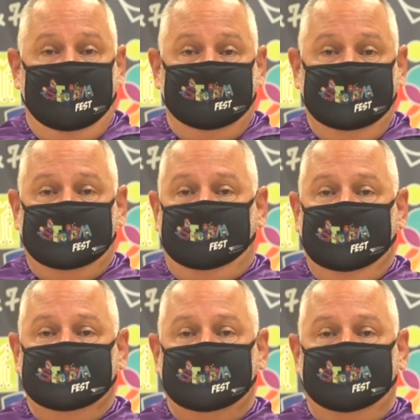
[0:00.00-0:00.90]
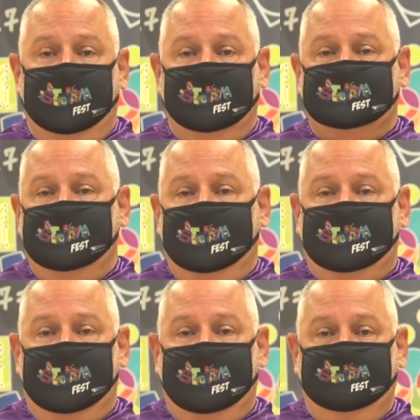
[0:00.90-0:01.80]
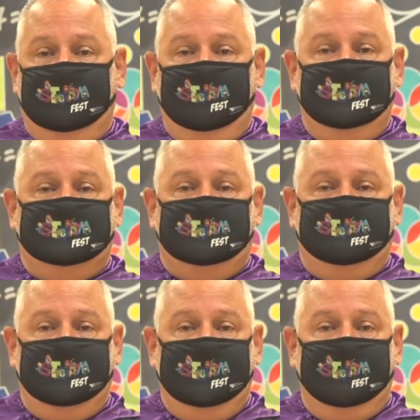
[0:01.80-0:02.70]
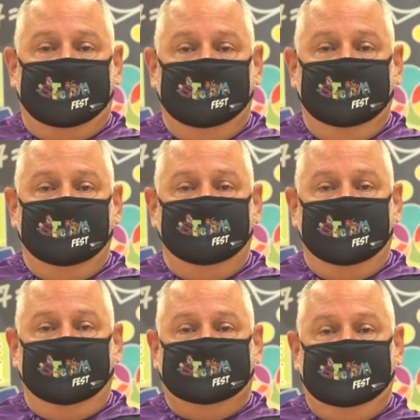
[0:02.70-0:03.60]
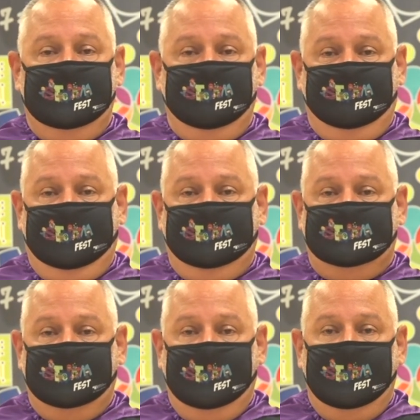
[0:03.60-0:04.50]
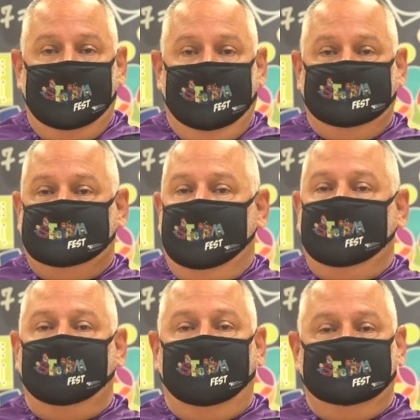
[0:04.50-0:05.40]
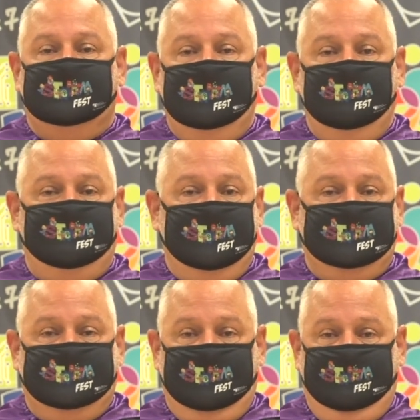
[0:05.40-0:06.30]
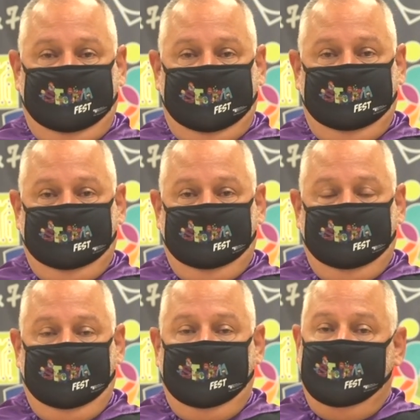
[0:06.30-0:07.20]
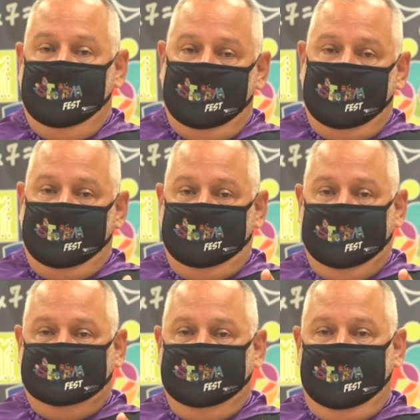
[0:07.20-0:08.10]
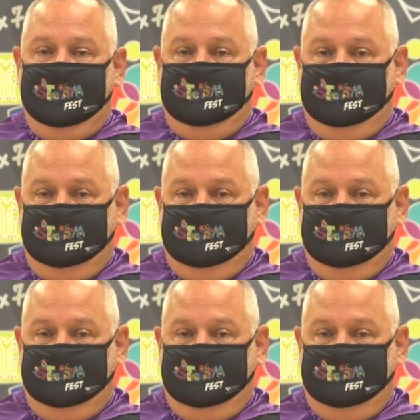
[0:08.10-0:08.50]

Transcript: Visit pgparks.com to register for the upcoming November STEAM events and take our STEAMFest survey. Thanks again.